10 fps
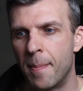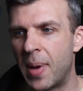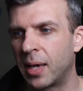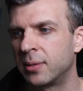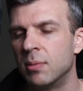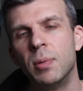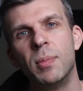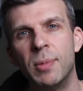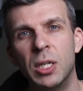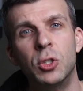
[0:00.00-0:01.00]

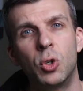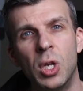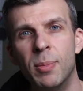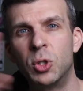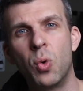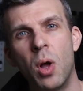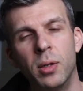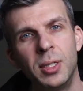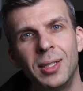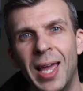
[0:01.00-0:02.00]
maximum image
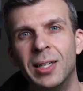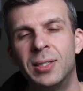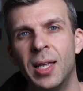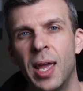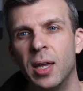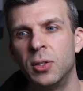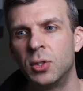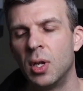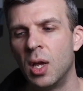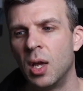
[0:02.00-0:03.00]
quality edge to
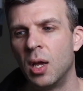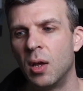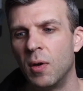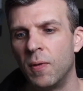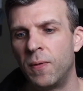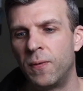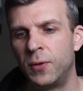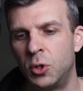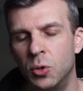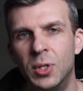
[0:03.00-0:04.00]
edge
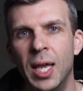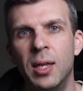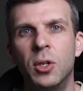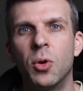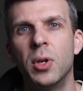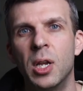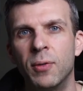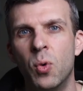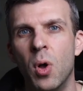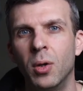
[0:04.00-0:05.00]
to gain
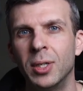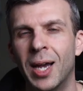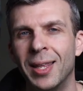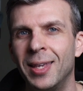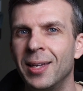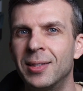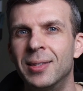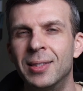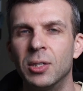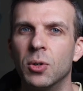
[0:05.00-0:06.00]
creative quality. I think it's a
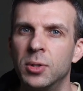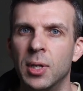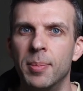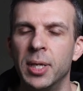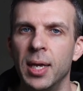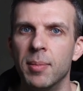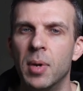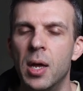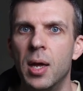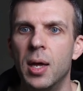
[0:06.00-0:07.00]
zero-sum game.
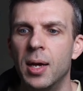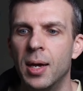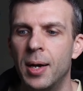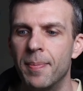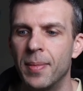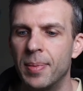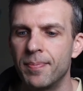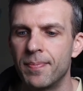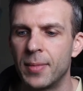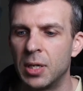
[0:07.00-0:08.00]

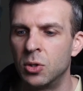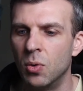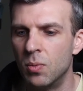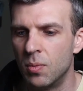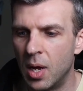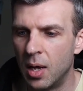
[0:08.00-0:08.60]
So